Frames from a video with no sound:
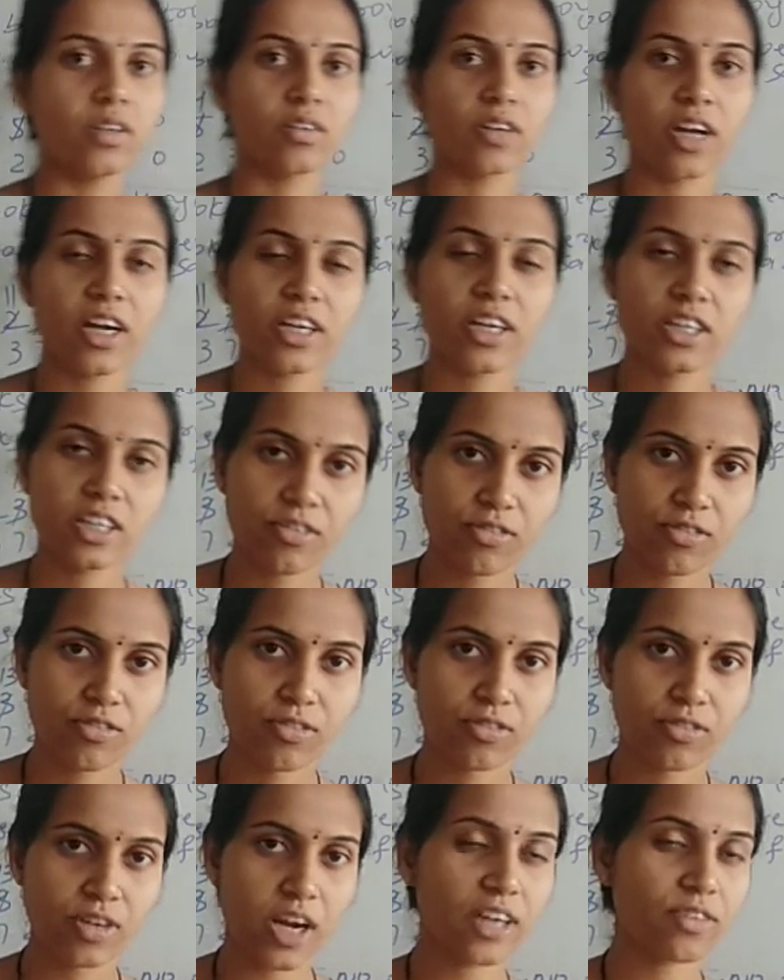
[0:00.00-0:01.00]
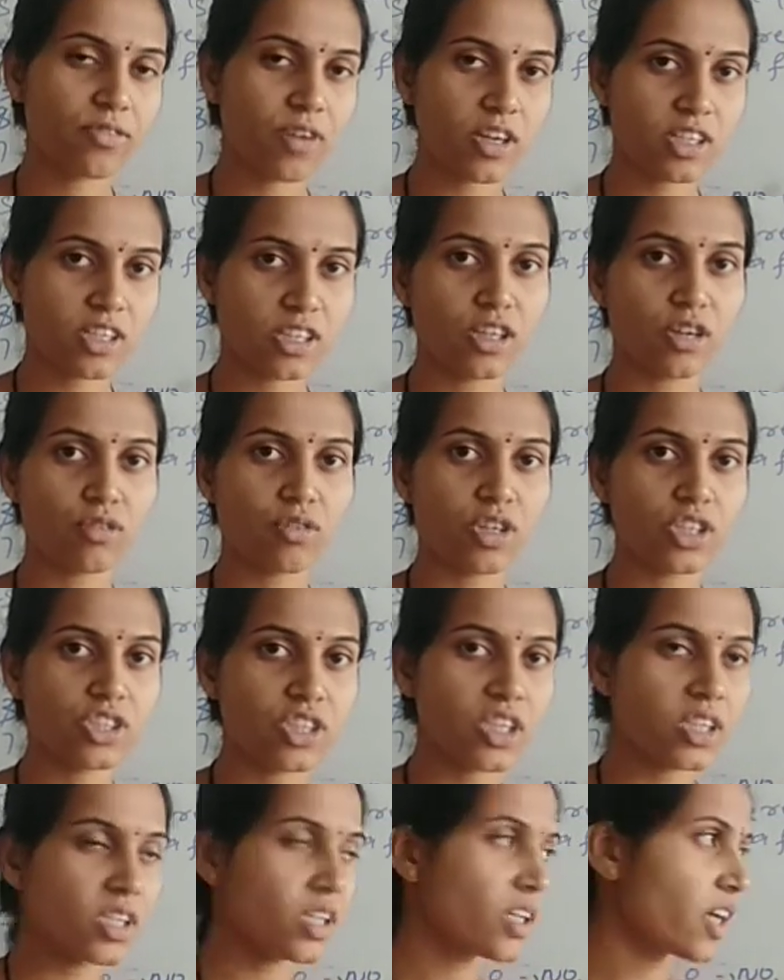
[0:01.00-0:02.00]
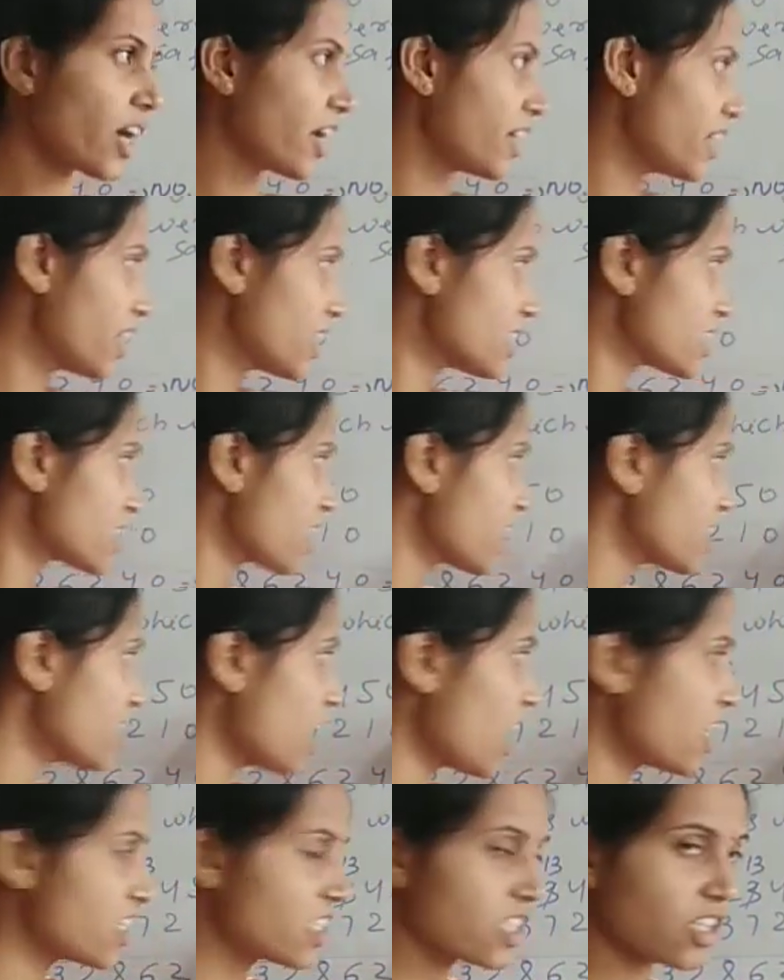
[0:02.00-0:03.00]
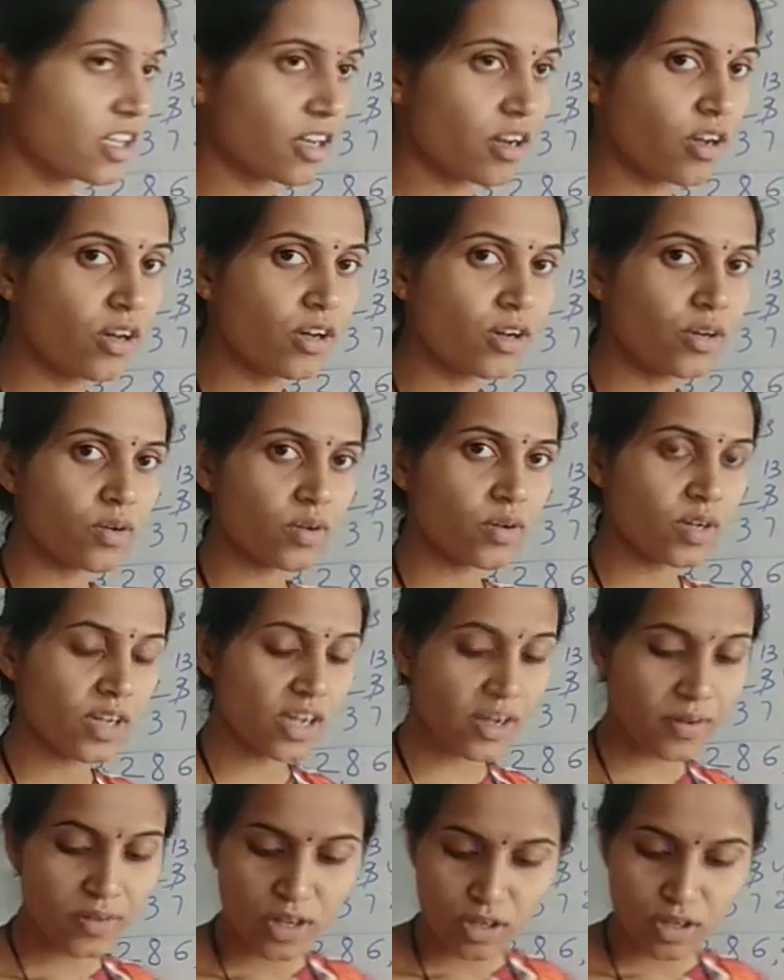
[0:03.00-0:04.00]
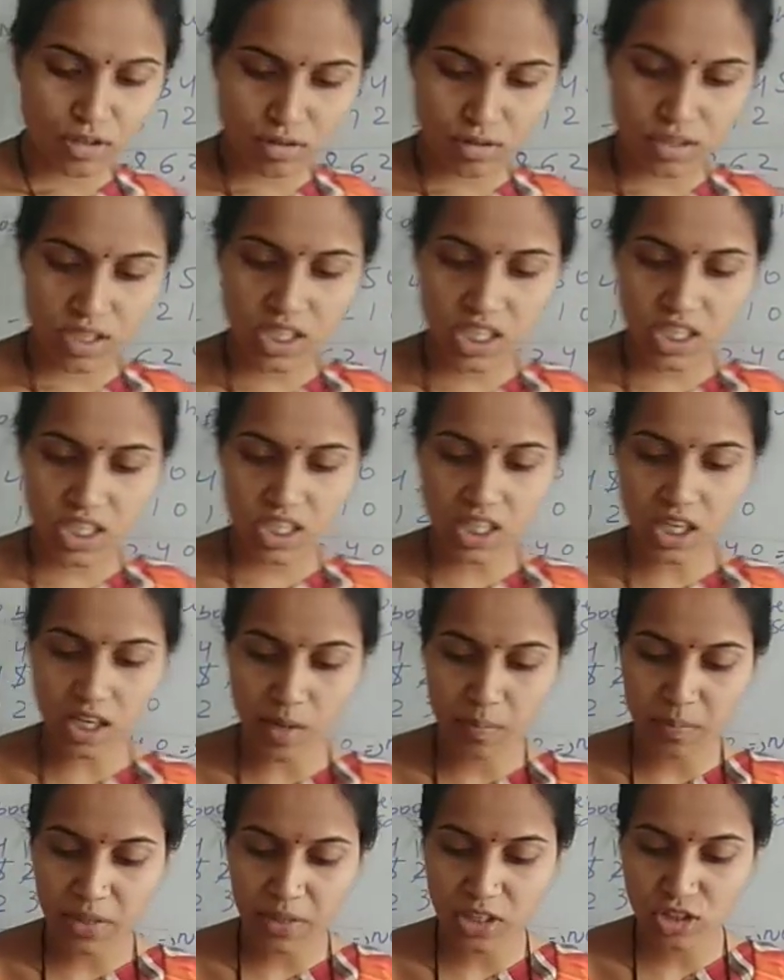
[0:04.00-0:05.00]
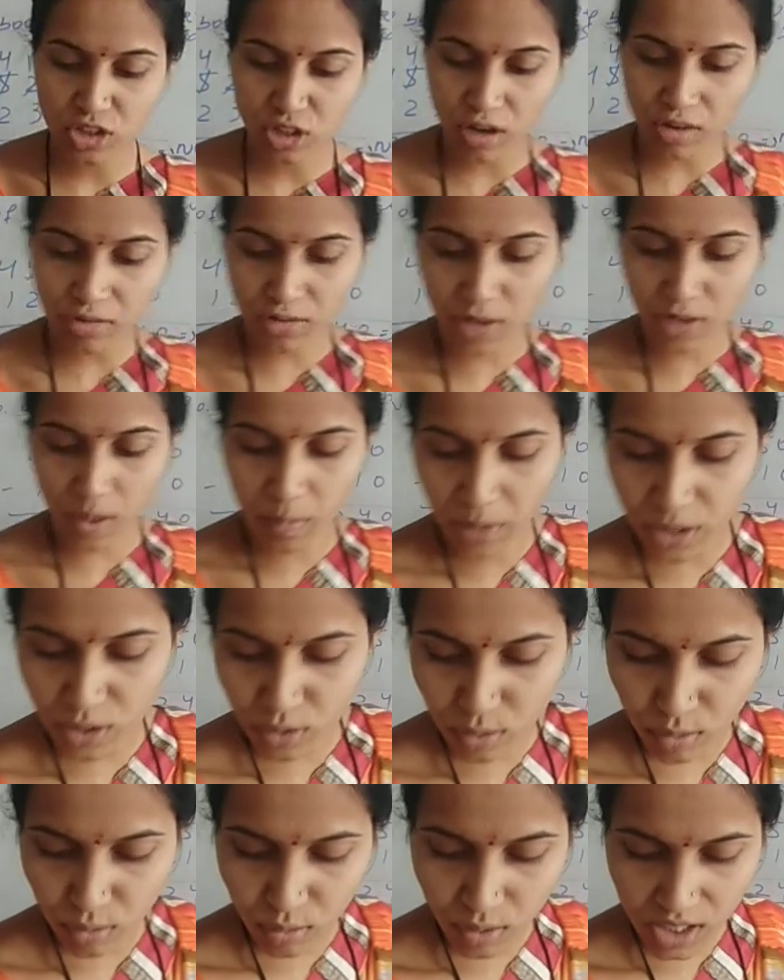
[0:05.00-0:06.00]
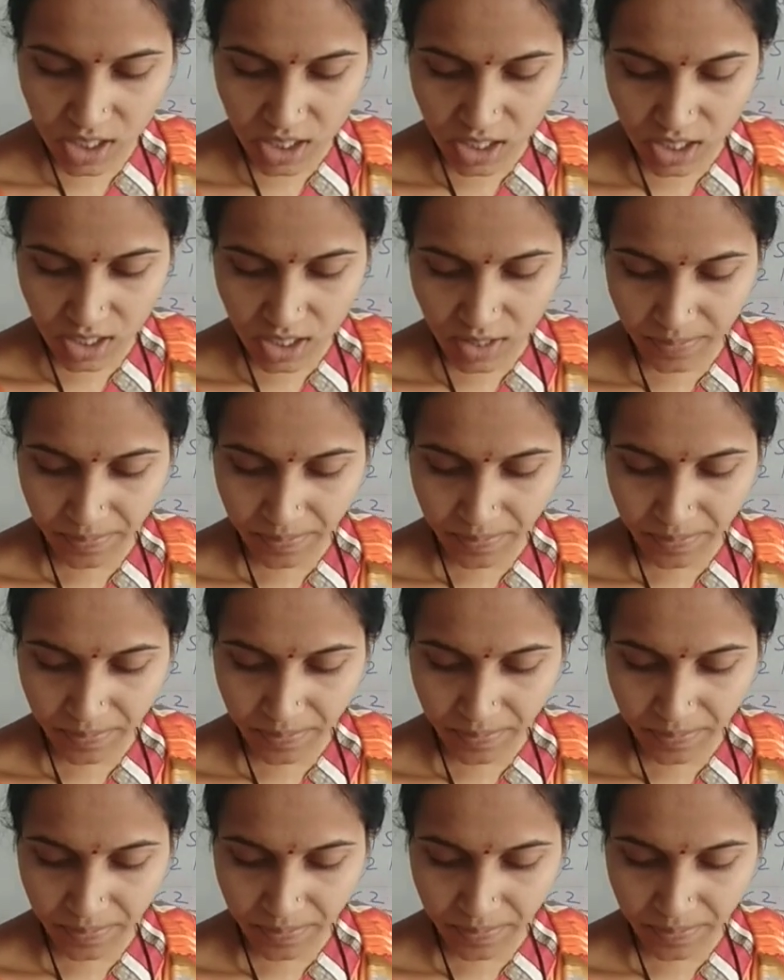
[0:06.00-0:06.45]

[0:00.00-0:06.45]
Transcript: Write first the question and next write the answer. Okay, so this is the completion of number stories.